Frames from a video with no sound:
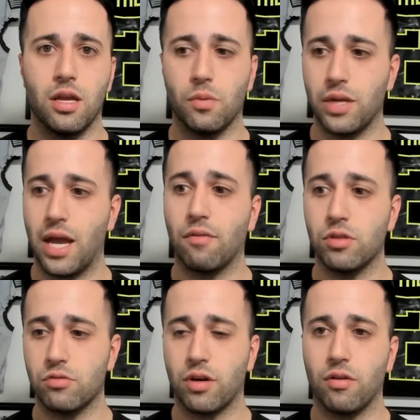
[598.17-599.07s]
And we
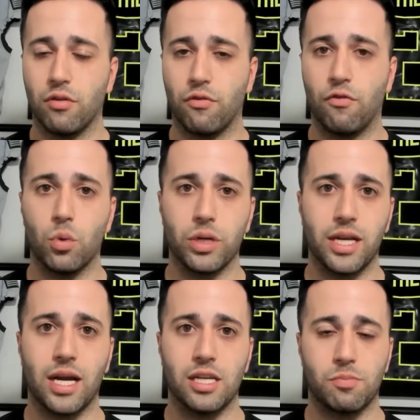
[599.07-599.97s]
averaged right around 40
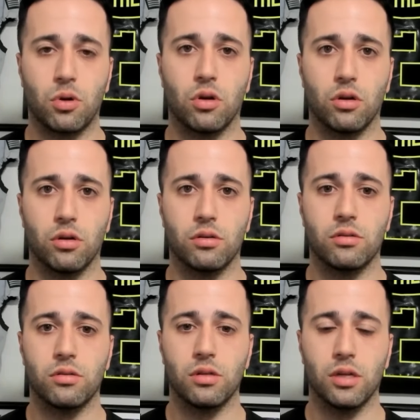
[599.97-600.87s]
guys per,
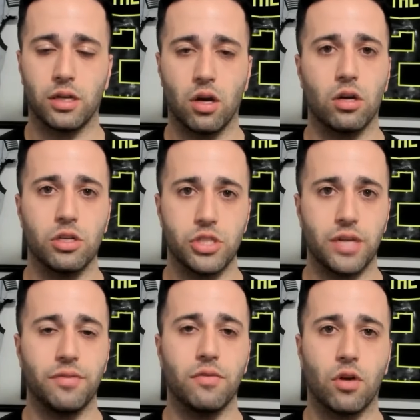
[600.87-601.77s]
like on our
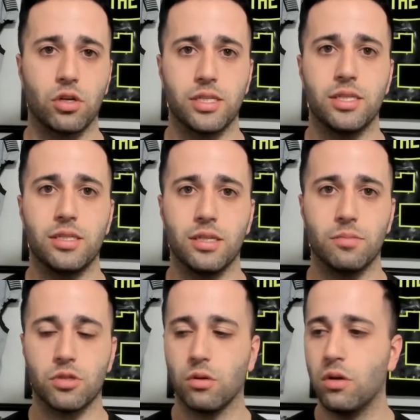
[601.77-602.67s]
JV and varsity
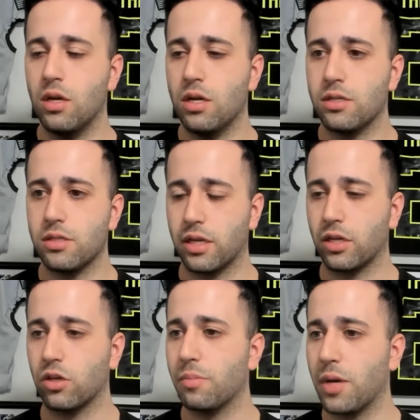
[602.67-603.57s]
team. So still had
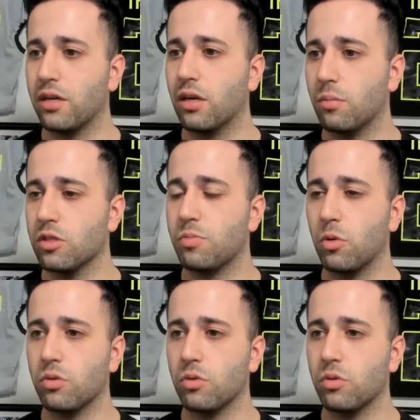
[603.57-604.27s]
a good amount of numbers, but